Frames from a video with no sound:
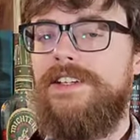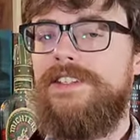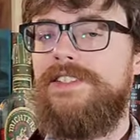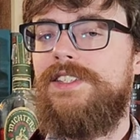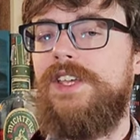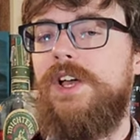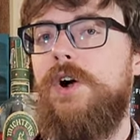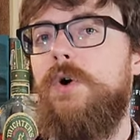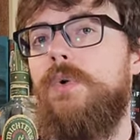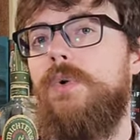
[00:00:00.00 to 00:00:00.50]

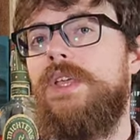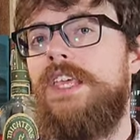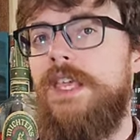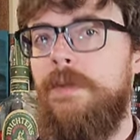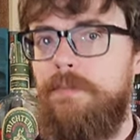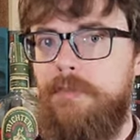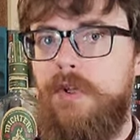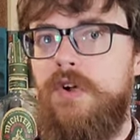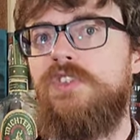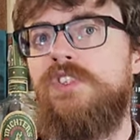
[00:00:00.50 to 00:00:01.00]
So
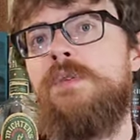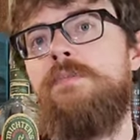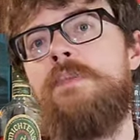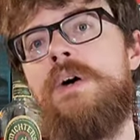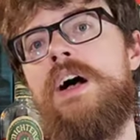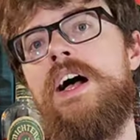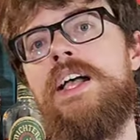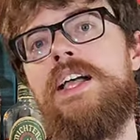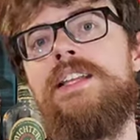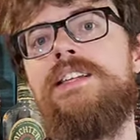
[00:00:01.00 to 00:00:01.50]
keep those in
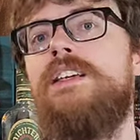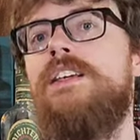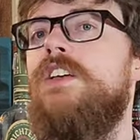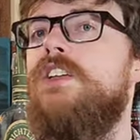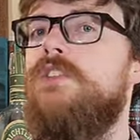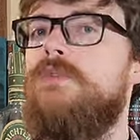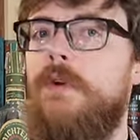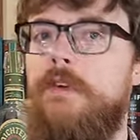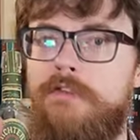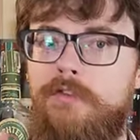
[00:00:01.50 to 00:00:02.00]
mind.
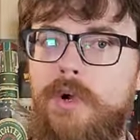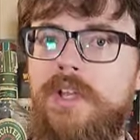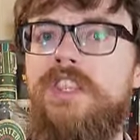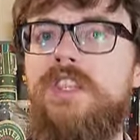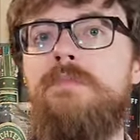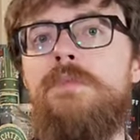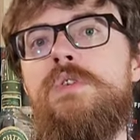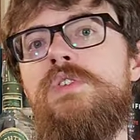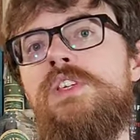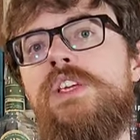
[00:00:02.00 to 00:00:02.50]

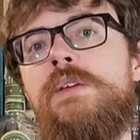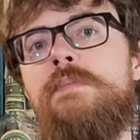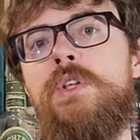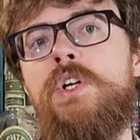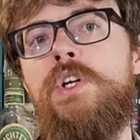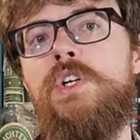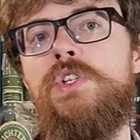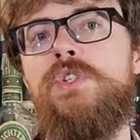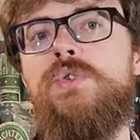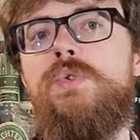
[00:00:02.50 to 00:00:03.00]
Avoid the museum
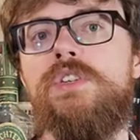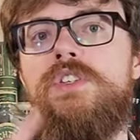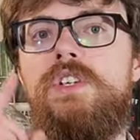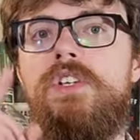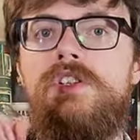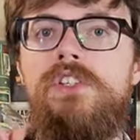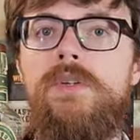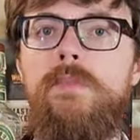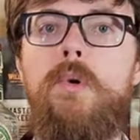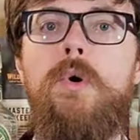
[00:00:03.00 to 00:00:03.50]
liquor
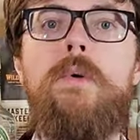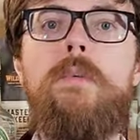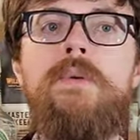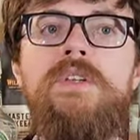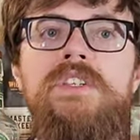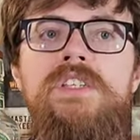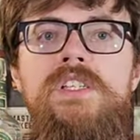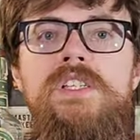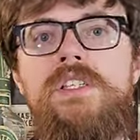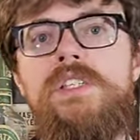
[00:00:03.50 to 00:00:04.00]
stores. Support
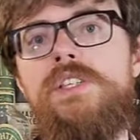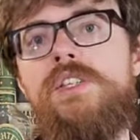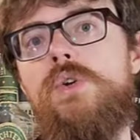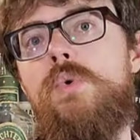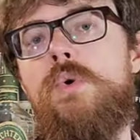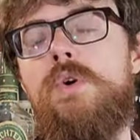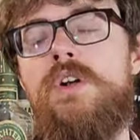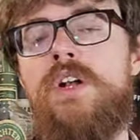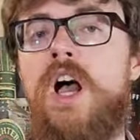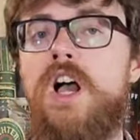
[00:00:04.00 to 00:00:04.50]
businesses
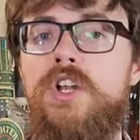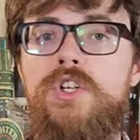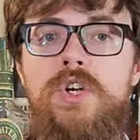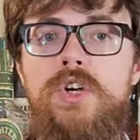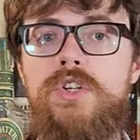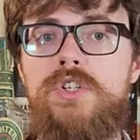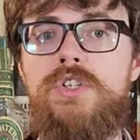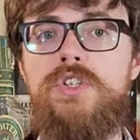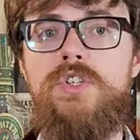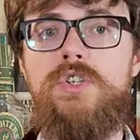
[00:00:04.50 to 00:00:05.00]
who are not
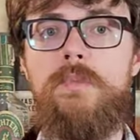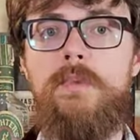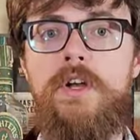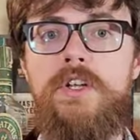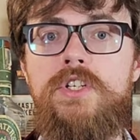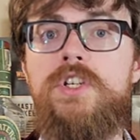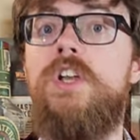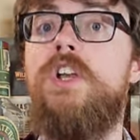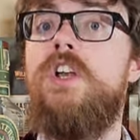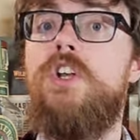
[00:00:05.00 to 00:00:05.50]
charging too
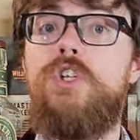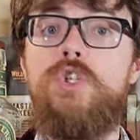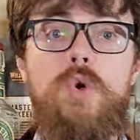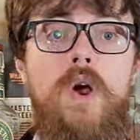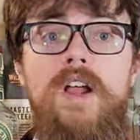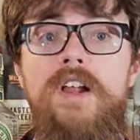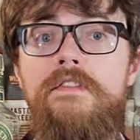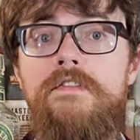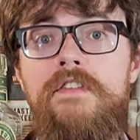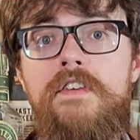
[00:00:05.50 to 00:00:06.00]
much.
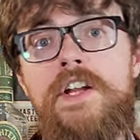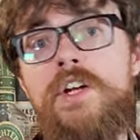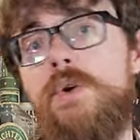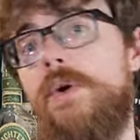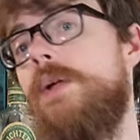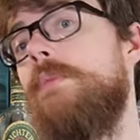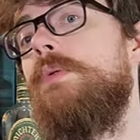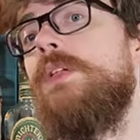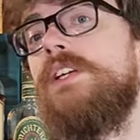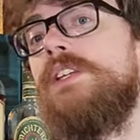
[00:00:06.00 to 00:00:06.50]
Try to find
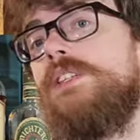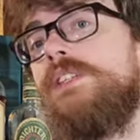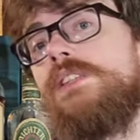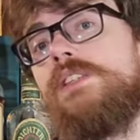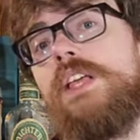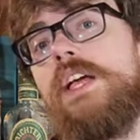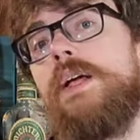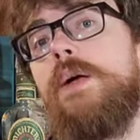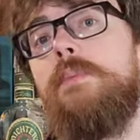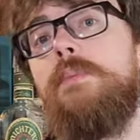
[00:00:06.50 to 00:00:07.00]
great
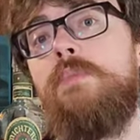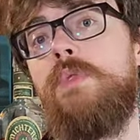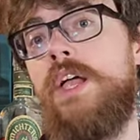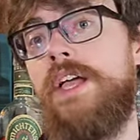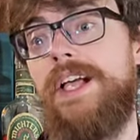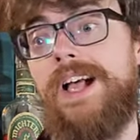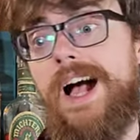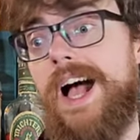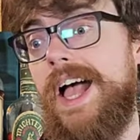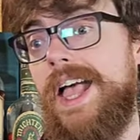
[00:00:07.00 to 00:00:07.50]
places like
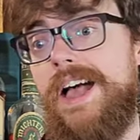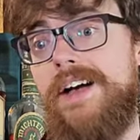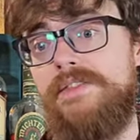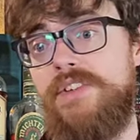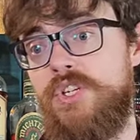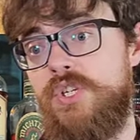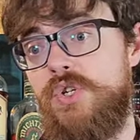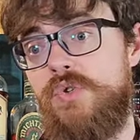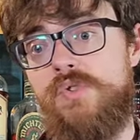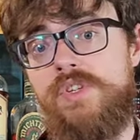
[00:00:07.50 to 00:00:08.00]
I
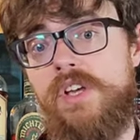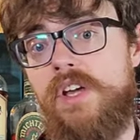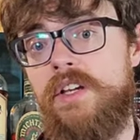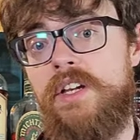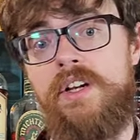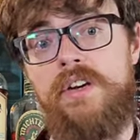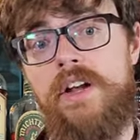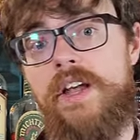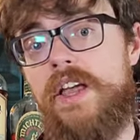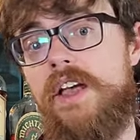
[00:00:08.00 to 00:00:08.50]
have in
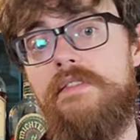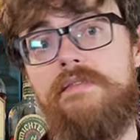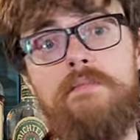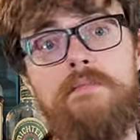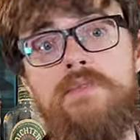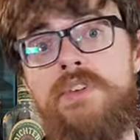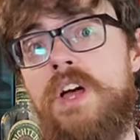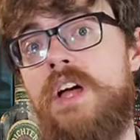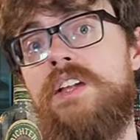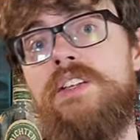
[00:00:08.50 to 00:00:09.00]
Tucson here. I
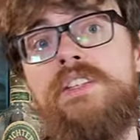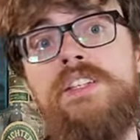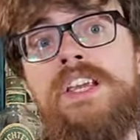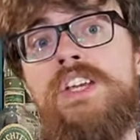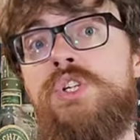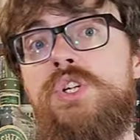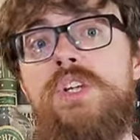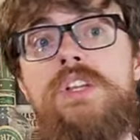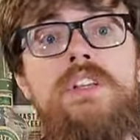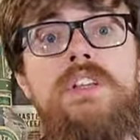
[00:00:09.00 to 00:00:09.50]
have Nana's
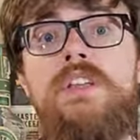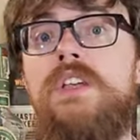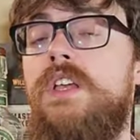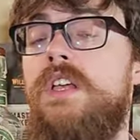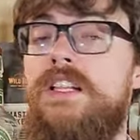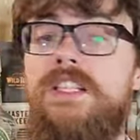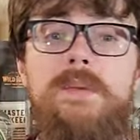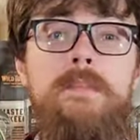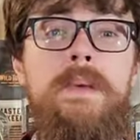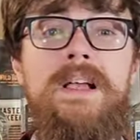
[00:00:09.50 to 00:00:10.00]
Kitchen.
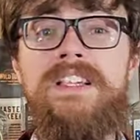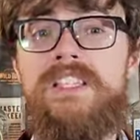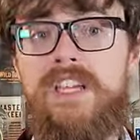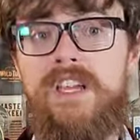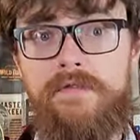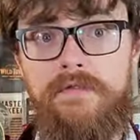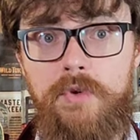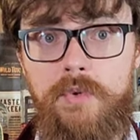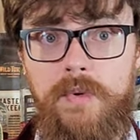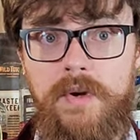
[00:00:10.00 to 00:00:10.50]
It's a
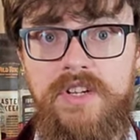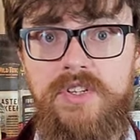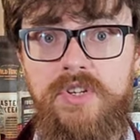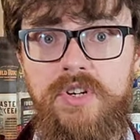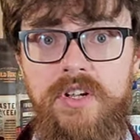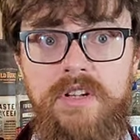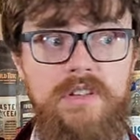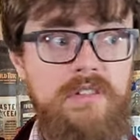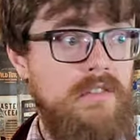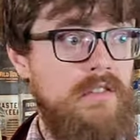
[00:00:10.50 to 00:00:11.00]
Mexican food
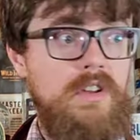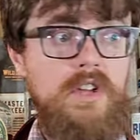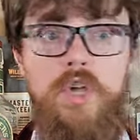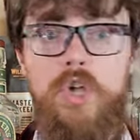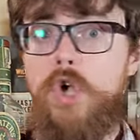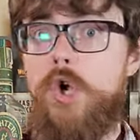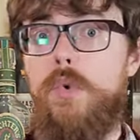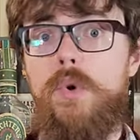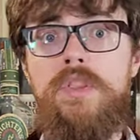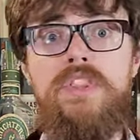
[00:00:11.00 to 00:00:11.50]
restaurant.
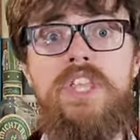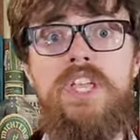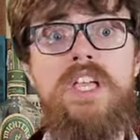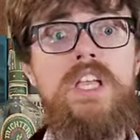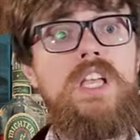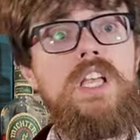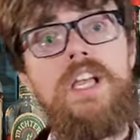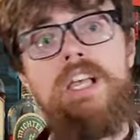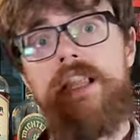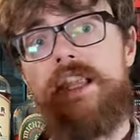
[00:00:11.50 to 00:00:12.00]
Who would
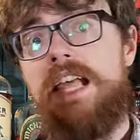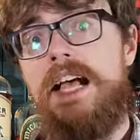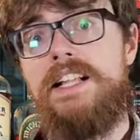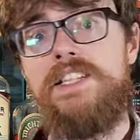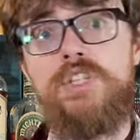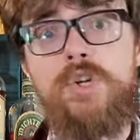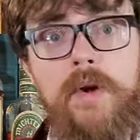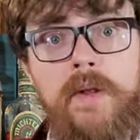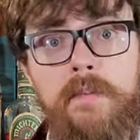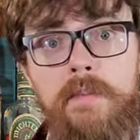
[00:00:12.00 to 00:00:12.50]
think
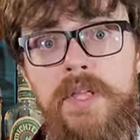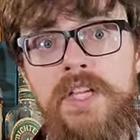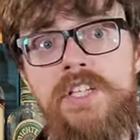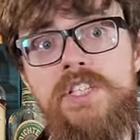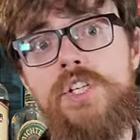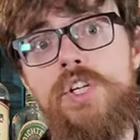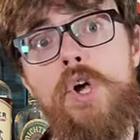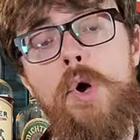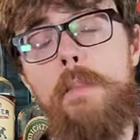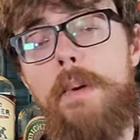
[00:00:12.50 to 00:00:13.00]
that's a great
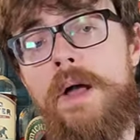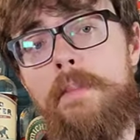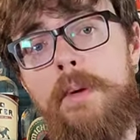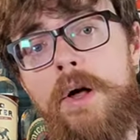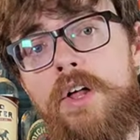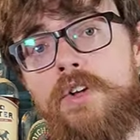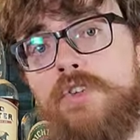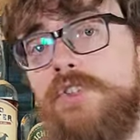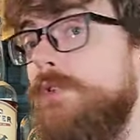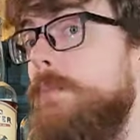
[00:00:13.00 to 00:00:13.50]
place to go buy
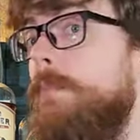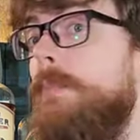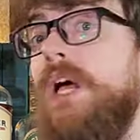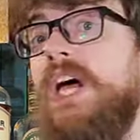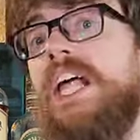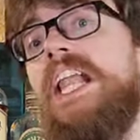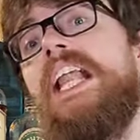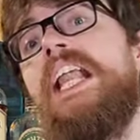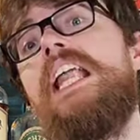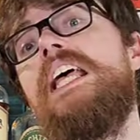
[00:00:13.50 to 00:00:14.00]
bottles?
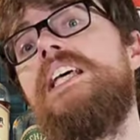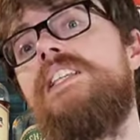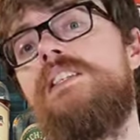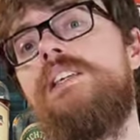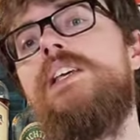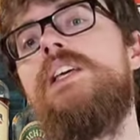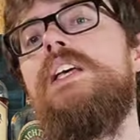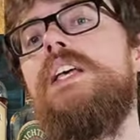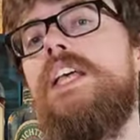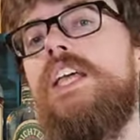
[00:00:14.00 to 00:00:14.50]
But it
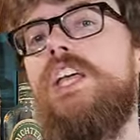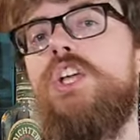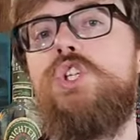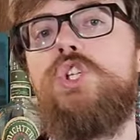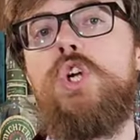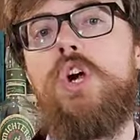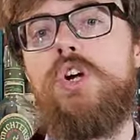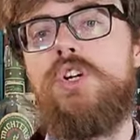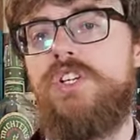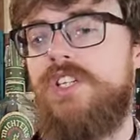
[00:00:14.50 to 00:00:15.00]
is. He
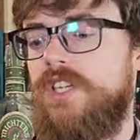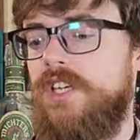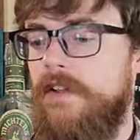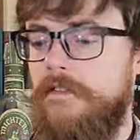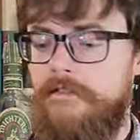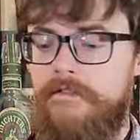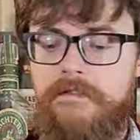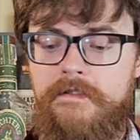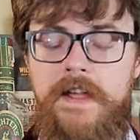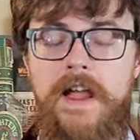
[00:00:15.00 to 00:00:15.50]

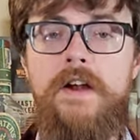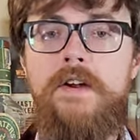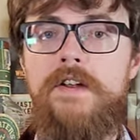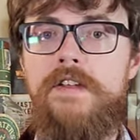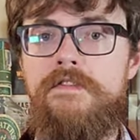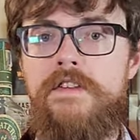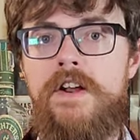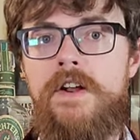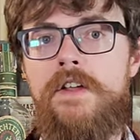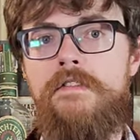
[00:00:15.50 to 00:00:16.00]
charges
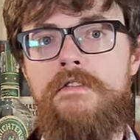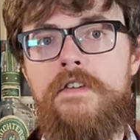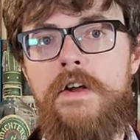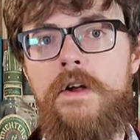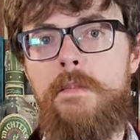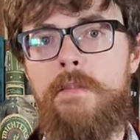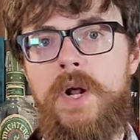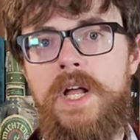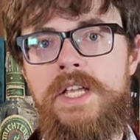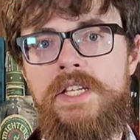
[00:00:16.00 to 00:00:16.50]
very, very
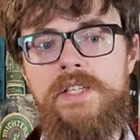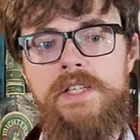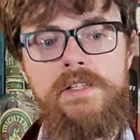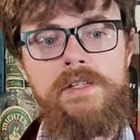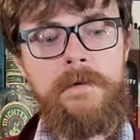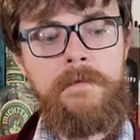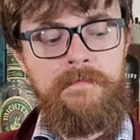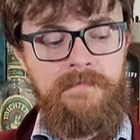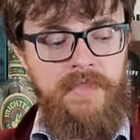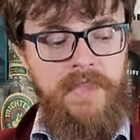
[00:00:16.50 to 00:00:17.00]
fair
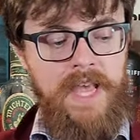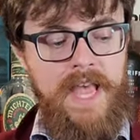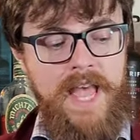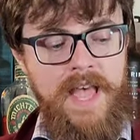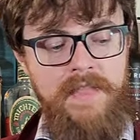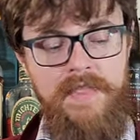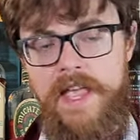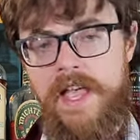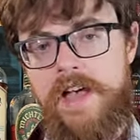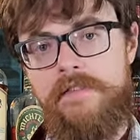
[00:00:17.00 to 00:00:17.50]
prices.
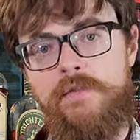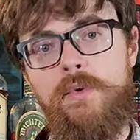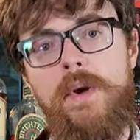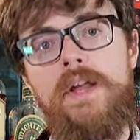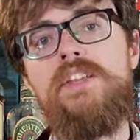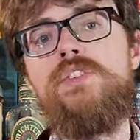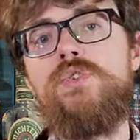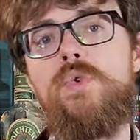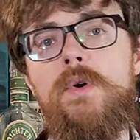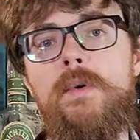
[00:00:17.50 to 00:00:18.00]
And they have
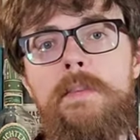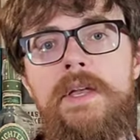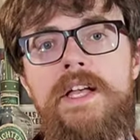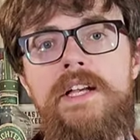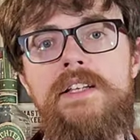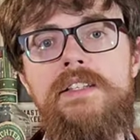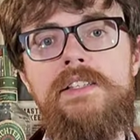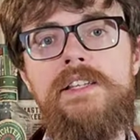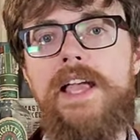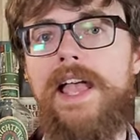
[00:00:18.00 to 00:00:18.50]
great store
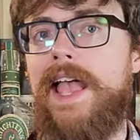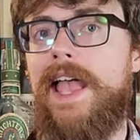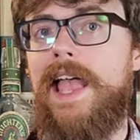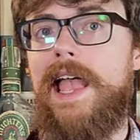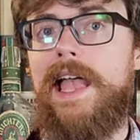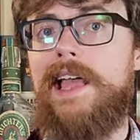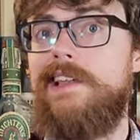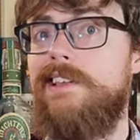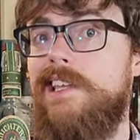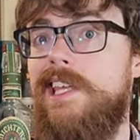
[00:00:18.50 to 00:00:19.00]
picks,
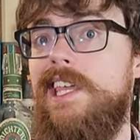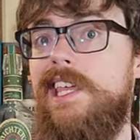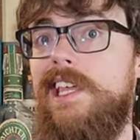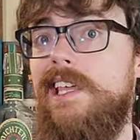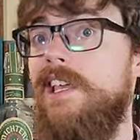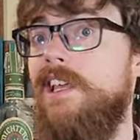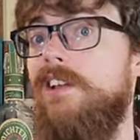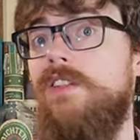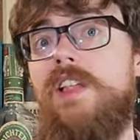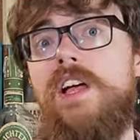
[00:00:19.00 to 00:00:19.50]
and he
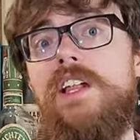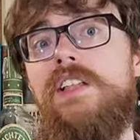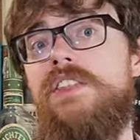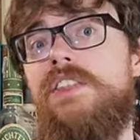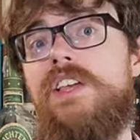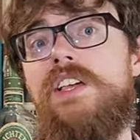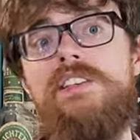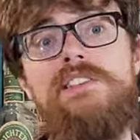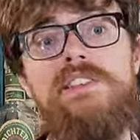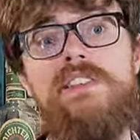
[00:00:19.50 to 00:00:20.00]
can get a lot
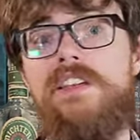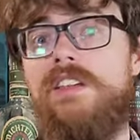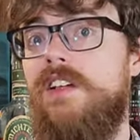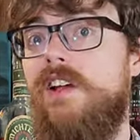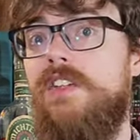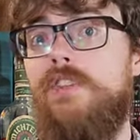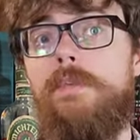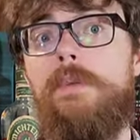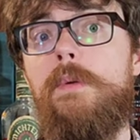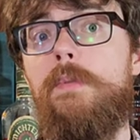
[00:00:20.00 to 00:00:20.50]
of things that
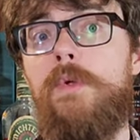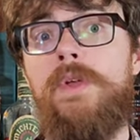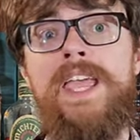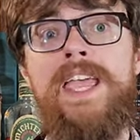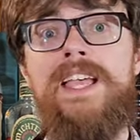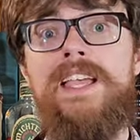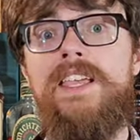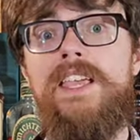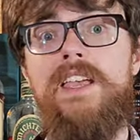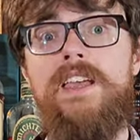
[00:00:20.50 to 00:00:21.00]
other people
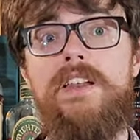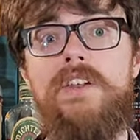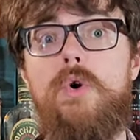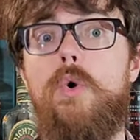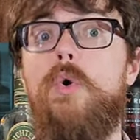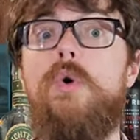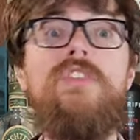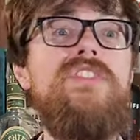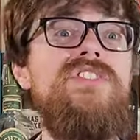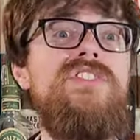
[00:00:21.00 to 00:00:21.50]
can't get,
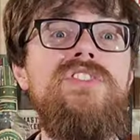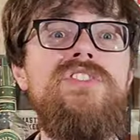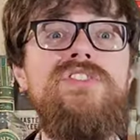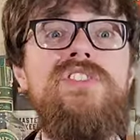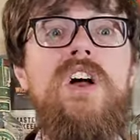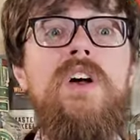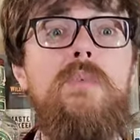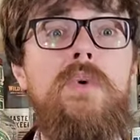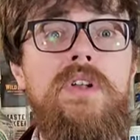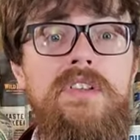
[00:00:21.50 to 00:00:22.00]
or they're
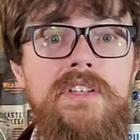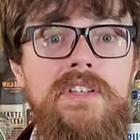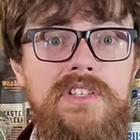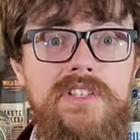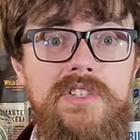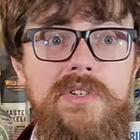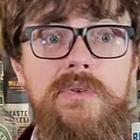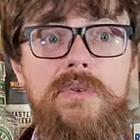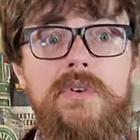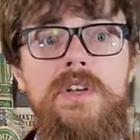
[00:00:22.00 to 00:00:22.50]
just not
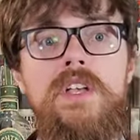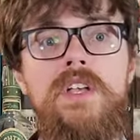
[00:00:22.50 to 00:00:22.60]
willing to.